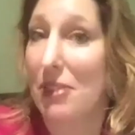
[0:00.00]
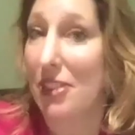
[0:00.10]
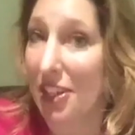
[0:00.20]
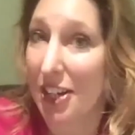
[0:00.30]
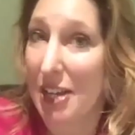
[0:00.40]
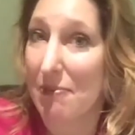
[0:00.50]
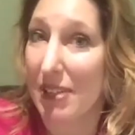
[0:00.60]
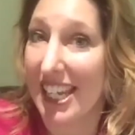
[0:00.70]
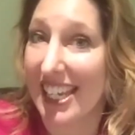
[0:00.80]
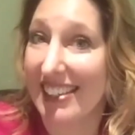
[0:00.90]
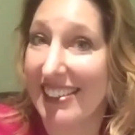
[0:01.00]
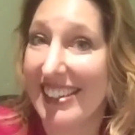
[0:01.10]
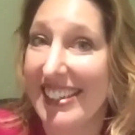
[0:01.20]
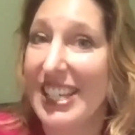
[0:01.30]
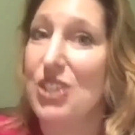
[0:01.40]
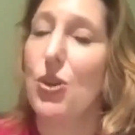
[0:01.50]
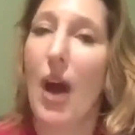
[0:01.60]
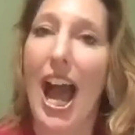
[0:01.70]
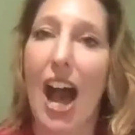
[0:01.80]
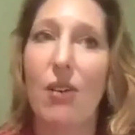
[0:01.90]
Theater Company. So
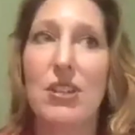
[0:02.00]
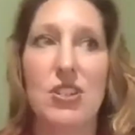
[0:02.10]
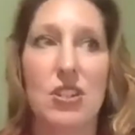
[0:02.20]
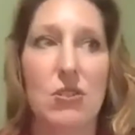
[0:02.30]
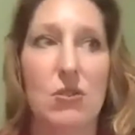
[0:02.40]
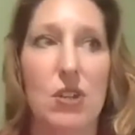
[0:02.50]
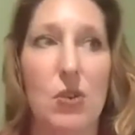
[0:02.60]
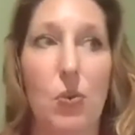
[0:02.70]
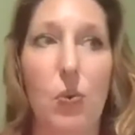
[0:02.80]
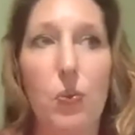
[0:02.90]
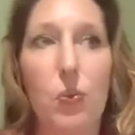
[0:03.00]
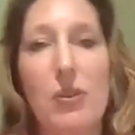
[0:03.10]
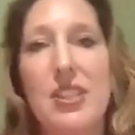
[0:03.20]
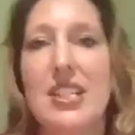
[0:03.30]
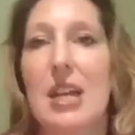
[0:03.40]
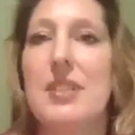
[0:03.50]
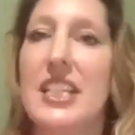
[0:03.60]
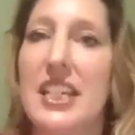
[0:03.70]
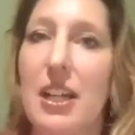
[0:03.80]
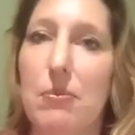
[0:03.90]
what were the steps
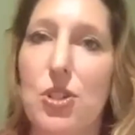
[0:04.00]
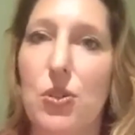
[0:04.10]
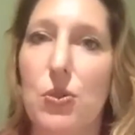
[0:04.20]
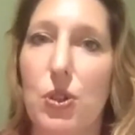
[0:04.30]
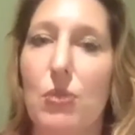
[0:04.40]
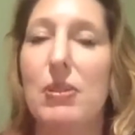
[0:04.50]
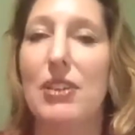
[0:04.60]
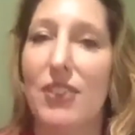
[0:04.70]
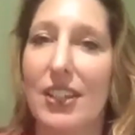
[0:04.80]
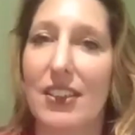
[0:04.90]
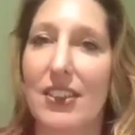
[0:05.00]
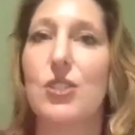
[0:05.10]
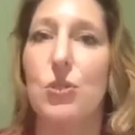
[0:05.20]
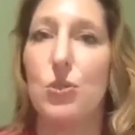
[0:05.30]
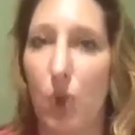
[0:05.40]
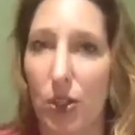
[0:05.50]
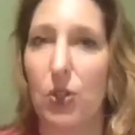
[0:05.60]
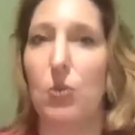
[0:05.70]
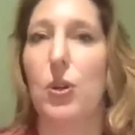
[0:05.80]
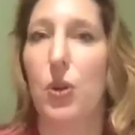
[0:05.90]
leading up to your epiphany that this was what you
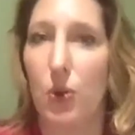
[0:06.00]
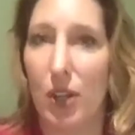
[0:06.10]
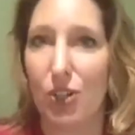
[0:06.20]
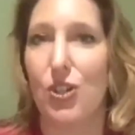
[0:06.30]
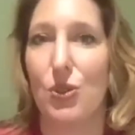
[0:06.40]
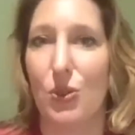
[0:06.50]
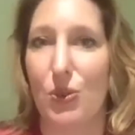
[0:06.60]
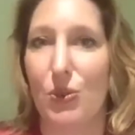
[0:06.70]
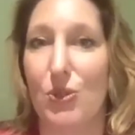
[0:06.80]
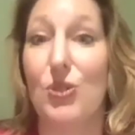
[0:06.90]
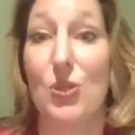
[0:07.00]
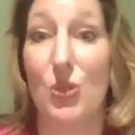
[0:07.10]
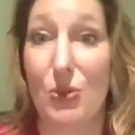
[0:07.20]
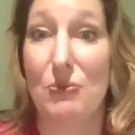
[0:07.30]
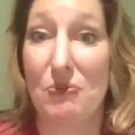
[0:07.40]
were going to do?